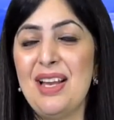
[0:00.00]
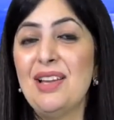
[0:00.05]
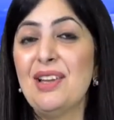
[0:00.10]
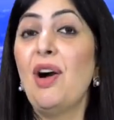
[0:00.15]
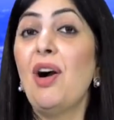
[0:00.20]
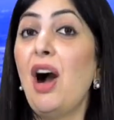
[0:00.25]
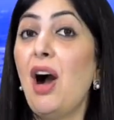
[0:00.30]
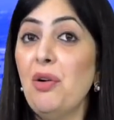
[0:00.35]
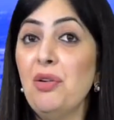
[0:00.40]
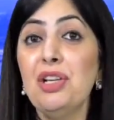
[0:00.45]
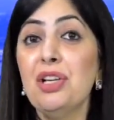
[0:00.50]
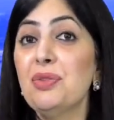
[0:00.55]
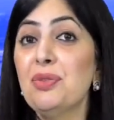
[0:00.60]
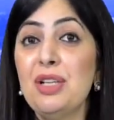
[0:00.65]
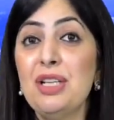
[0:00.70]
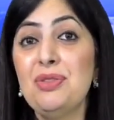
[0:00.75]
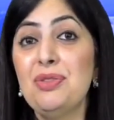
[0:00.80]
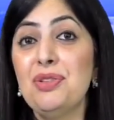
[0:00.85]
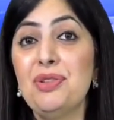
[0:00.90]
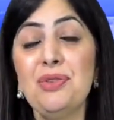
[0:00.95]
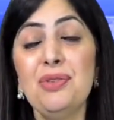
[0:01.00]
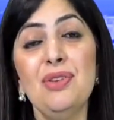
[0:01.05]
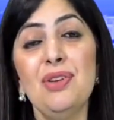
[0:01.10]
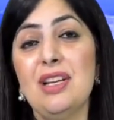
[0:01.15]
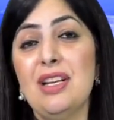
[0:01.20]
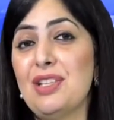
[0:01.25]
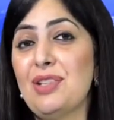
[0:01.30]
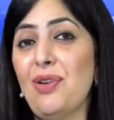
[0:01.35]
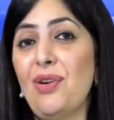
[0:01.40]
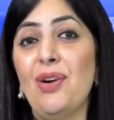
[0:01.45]
Now, how you are going to do
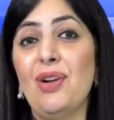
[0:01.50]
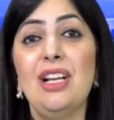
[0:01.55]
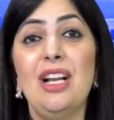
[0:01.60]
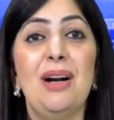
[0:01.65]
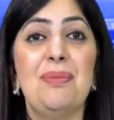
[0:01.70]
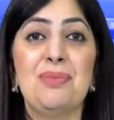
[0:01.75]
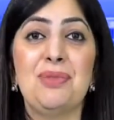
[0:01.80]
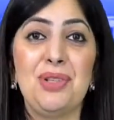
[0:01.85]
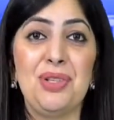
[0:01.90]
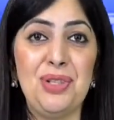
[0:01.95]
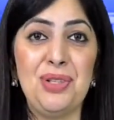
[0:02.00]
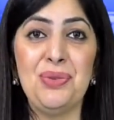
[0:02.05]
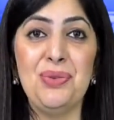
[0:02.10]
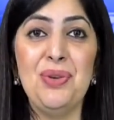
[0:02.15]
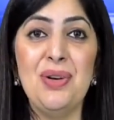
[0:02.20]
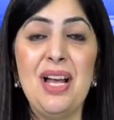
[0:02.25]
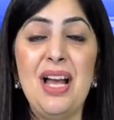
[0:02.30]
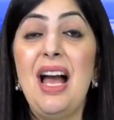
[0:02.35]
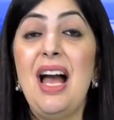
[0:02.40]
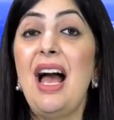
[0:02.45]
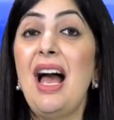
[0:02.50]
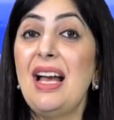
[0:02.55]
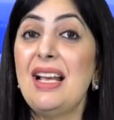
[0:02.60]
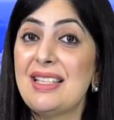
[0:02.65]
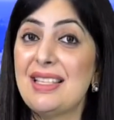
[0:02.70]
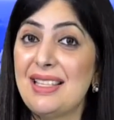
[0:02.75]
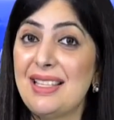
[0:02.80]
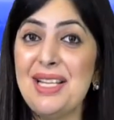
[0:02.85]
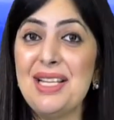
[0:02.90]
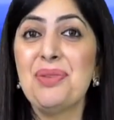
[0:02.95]
is all up to you,
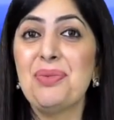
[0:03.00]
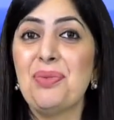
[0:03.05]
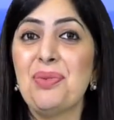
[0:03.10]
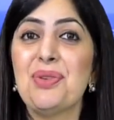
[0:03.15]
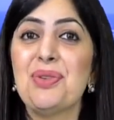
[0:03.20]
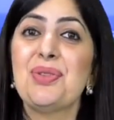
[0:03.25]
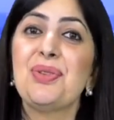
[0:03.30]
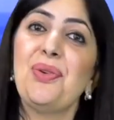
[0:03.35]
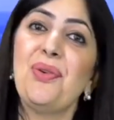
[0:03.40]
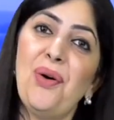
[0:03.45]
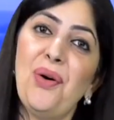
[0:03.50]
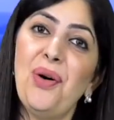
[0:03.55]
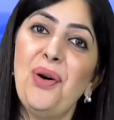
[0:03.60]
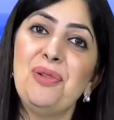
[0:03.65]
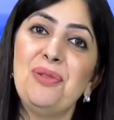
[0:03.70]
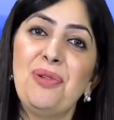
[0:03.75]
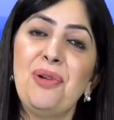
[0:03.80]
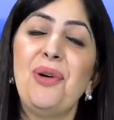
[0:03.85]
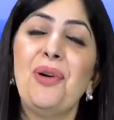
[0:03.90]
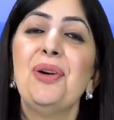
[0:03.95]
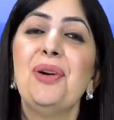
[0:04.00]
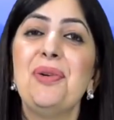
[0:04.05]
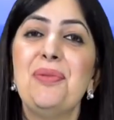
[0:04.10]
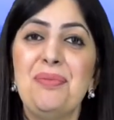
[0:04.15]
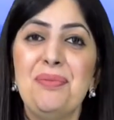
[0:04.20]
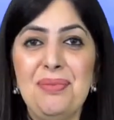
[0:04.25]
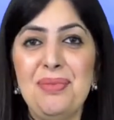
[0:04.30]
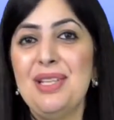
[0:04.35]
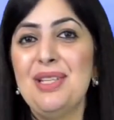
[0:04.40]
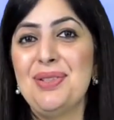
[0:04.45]
as this was all from
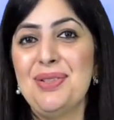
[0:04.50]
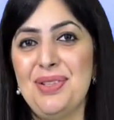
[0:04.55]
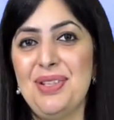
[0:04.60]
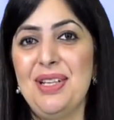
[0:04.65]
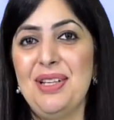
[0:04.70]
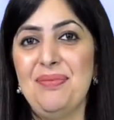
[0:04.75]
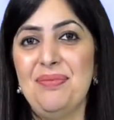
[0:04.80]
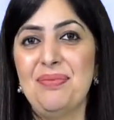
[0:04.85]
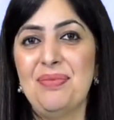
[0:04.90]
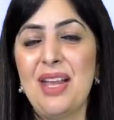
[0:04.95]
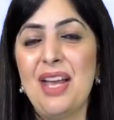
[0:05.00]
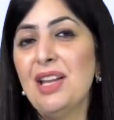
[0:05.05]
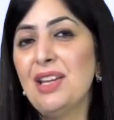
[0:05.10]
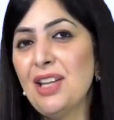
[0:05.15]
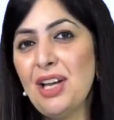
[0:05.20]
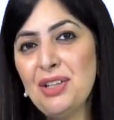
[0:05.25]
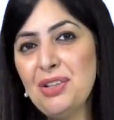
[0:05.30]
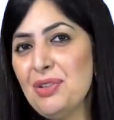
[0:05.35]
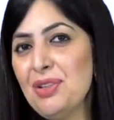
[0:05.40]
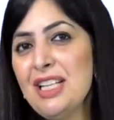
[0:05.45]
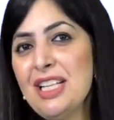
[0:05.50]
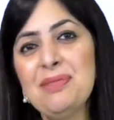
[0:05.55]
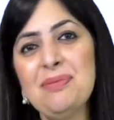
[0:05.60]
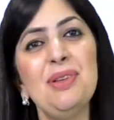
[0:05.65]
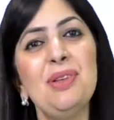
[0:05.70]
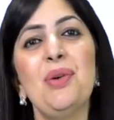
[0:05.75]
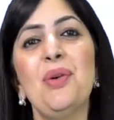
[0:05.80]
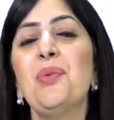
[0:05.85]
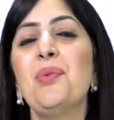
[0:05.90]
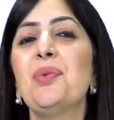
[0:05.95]
me today. Now, you let
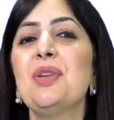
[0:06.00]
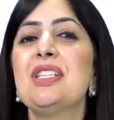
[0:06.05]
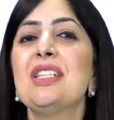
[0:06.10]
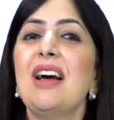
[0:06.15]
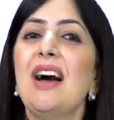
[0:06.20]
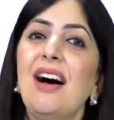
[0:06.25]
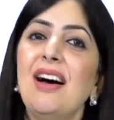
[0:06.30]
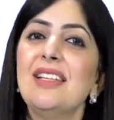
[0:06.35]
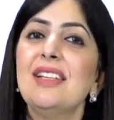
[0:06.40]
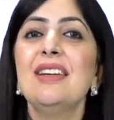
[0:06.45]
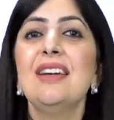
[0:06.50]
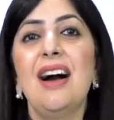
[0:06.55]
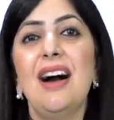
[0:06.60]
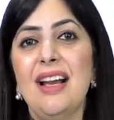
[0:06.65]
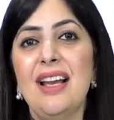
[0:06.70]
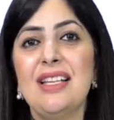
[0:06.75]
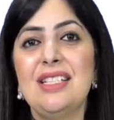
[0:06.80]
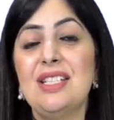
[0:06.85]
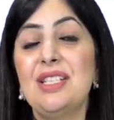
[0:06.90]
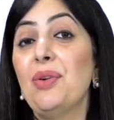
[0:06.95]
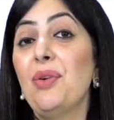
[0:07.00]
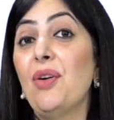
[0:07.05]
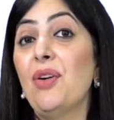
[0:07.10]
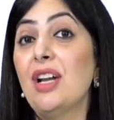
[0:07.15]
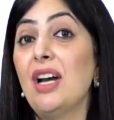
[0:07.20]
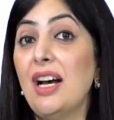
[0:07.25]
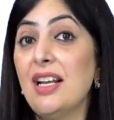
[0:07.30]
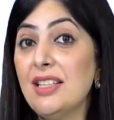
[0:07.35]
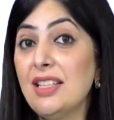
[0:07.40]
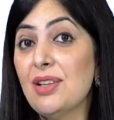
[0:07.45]
me know which other IIT
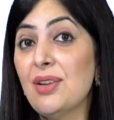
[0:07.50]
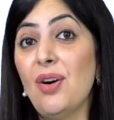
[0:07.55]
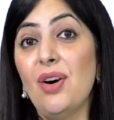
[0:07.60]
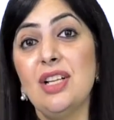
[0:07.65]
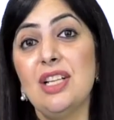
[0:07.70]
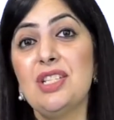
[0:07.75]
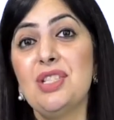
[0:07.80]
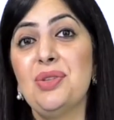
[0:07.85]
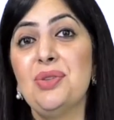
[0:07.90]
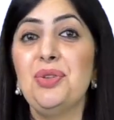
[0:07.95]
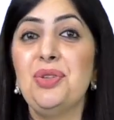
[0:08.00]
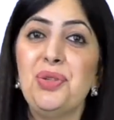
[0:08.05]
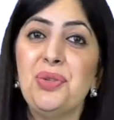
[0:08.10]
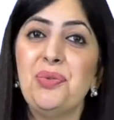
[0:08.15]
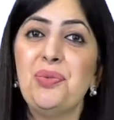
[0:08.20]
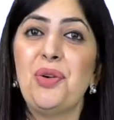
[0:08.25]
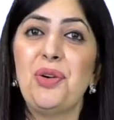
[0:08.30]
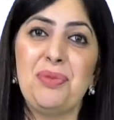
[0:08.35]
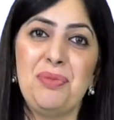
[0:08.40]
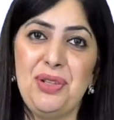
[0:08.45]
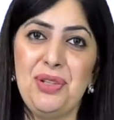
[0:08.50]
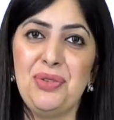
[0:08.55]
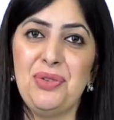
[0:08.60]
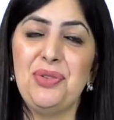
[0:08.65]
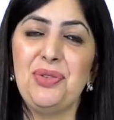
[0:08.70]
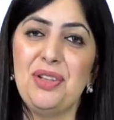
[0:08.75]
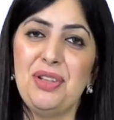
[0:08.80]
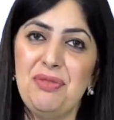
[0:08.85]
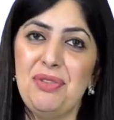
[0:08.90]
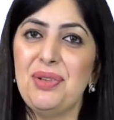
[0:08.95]
or other college do you want me
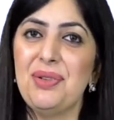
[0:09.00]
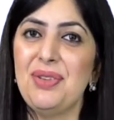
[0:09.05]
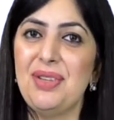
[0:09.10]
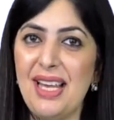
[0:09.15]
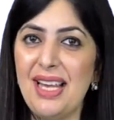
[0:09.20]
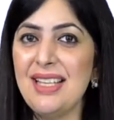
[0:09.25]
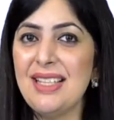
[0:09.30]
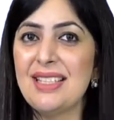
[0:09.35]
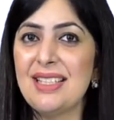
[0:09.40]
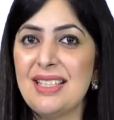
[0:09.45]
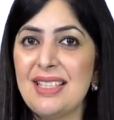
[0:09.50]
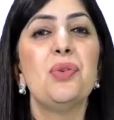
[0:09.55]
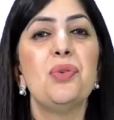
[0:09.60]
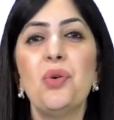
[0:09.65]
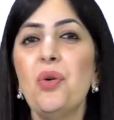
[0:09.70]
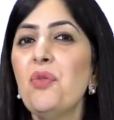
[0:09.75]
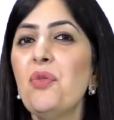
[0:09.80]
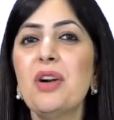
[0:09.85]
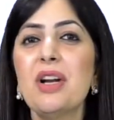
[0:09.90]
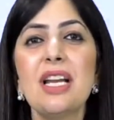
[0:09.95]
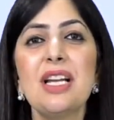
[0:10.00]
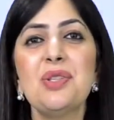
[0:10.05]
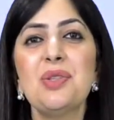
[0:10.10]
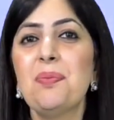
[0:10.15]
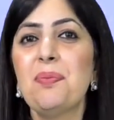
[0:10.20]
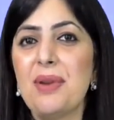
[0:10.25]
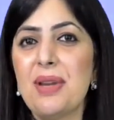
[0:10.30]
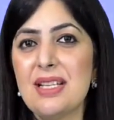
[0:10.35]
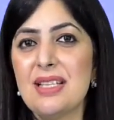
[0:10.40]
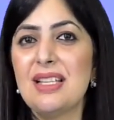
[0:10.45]
to review next. Don't forget
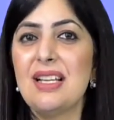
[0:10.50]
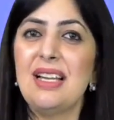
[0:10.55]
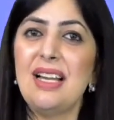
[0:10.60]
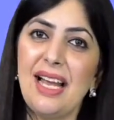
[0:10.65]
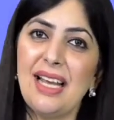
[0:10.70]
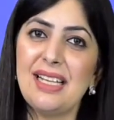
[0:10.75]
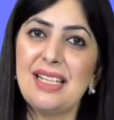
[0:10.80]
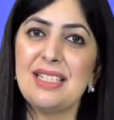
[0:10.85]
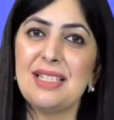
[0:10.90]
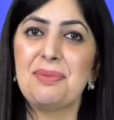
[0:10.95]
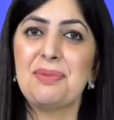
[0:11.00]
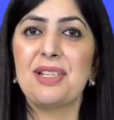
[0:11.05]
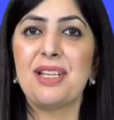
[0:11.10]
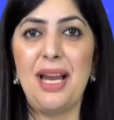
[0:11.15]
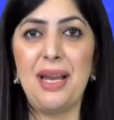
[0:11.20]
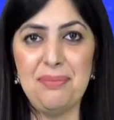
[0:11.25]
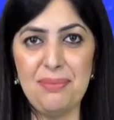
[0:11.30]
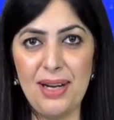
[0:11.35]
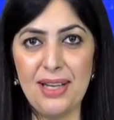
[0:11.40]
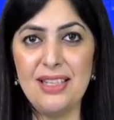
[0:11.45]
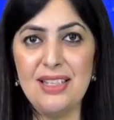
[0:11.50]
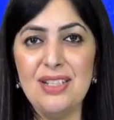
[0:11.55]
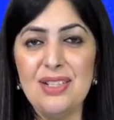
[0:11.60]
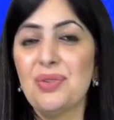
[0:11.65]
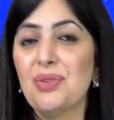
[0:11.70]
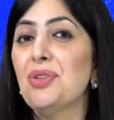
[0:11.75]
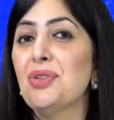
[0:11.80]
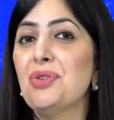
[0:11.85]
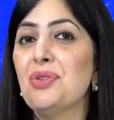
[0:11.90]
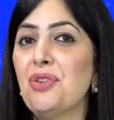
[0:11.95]
to press the like and subscribe button
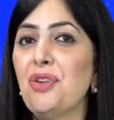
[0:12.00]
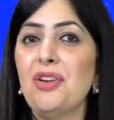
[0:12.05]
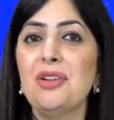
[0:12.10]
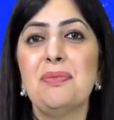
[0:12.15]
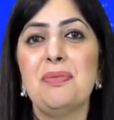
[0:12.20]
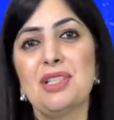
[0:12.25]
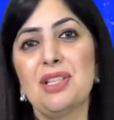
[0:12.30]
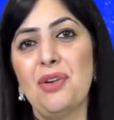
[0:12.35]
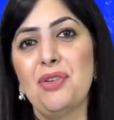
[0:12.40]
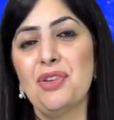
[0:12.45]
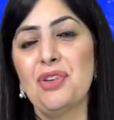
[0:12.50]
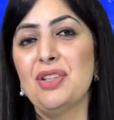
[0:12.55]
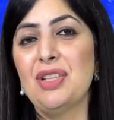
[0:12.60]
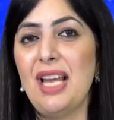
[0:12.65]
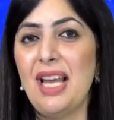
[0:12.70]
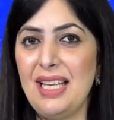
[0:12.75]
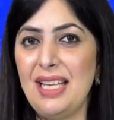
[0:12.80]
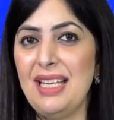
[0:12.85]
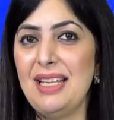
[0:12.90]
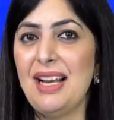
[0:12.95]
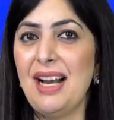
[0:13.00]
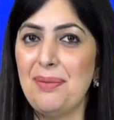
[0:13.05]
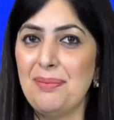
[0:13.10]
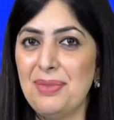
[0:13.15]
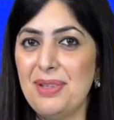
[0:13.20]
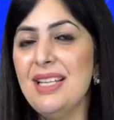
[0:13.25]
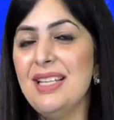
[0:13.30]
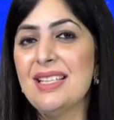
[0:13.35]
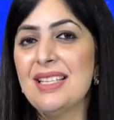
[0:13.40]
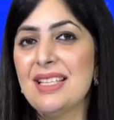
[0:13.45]
so you do not miss out on any
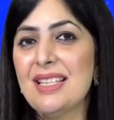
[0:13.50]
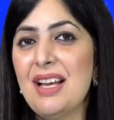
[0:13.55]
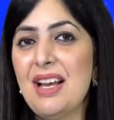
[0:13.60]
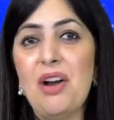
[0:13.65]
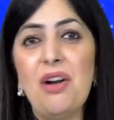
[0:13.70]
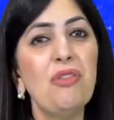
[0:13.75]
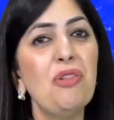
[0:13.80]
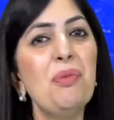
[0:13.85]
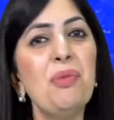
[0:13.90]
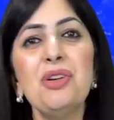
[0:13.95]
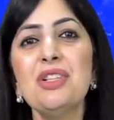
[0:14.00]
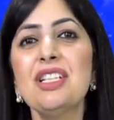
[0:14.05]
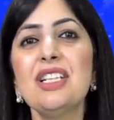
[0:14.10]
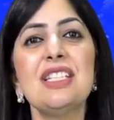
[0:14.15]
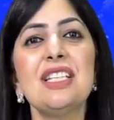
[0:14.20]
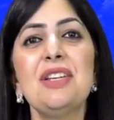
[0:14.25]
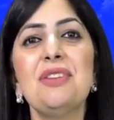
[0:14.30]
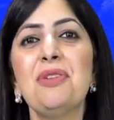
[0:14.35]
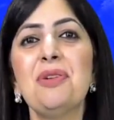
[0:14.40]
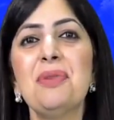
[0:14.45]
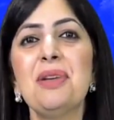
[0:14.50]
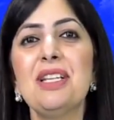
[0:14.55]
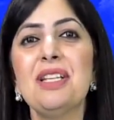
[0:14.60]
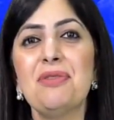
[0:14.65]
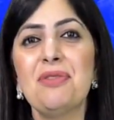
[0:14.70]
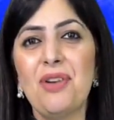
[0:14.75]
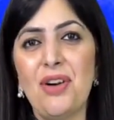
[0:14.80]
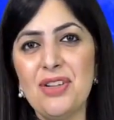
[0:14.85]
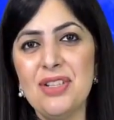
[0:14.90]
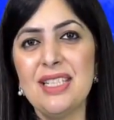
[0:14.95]
updates. For more such
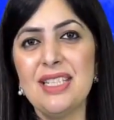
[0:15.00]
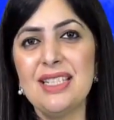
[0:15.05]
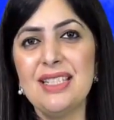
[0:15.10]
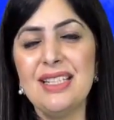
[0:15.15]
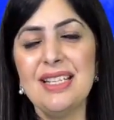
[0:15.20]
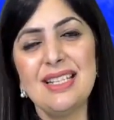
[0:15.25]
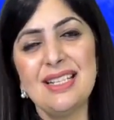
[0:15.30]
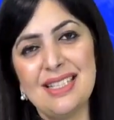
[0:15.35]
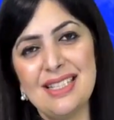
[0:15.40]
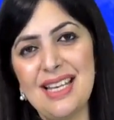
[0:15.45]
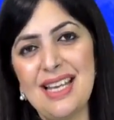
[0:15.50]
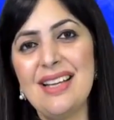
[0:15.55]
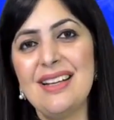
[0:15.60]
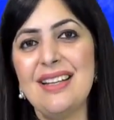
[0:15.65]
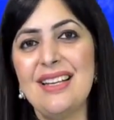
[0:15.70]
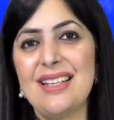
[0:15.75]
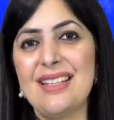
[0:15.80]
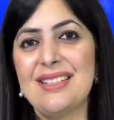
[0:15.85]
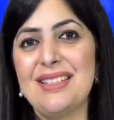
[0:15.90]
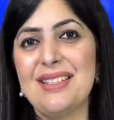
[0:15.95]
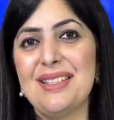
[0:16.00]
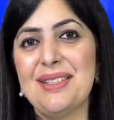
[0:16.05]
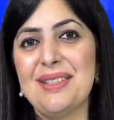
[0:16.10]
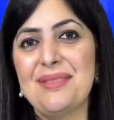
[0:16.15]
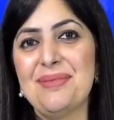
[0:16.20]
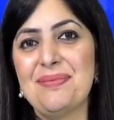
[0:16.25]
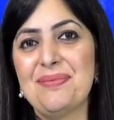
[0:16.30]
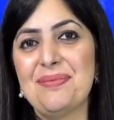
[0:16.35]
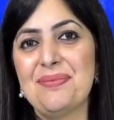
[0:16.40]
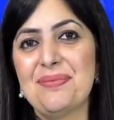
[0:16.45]
informative content, stay
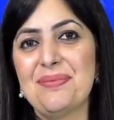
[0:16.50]
connected.